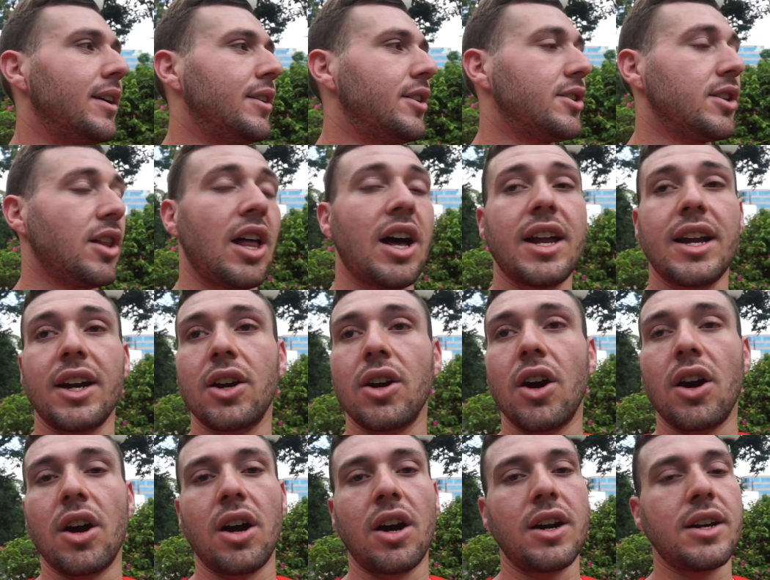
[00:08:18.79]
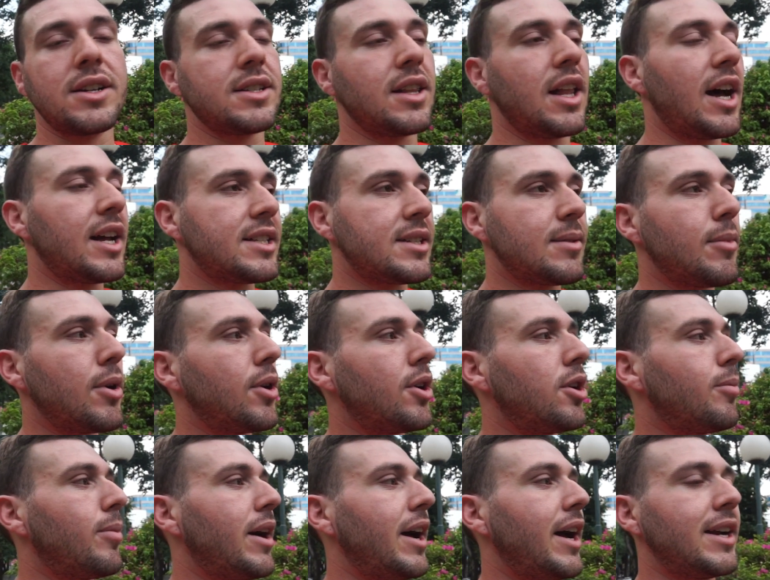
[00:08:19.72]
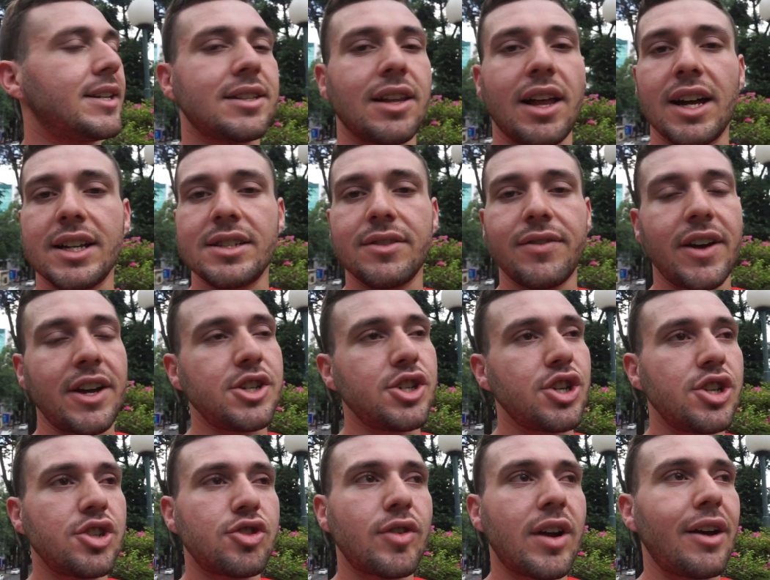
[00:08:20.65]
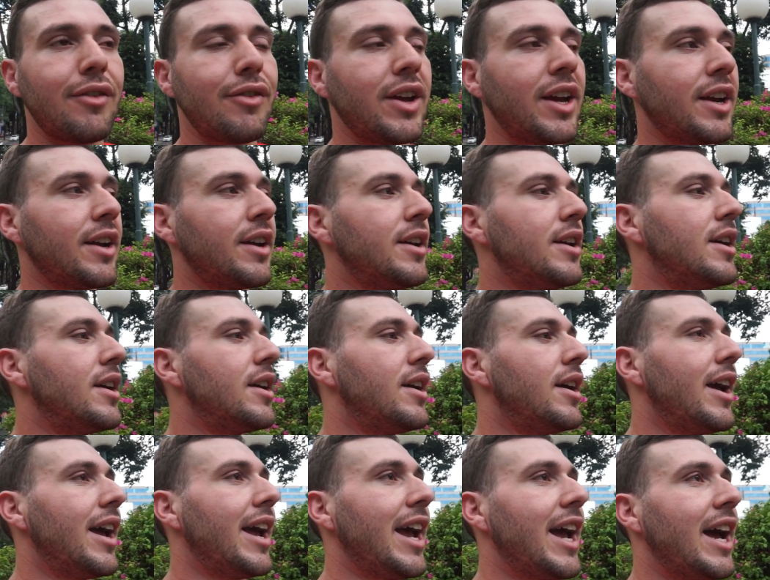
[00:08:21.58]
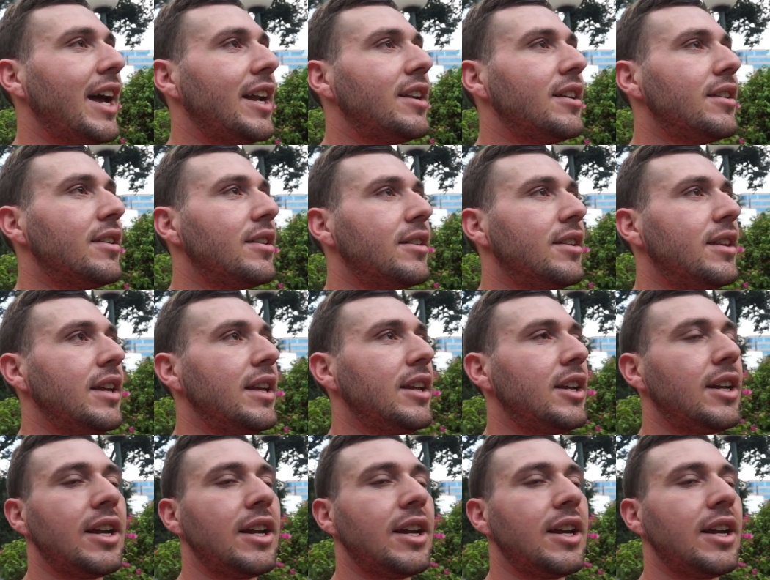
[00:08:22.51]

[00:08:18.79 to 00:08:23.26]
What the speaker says: There's a lot of cars, lots of motorbikes, lots of engines revving, and the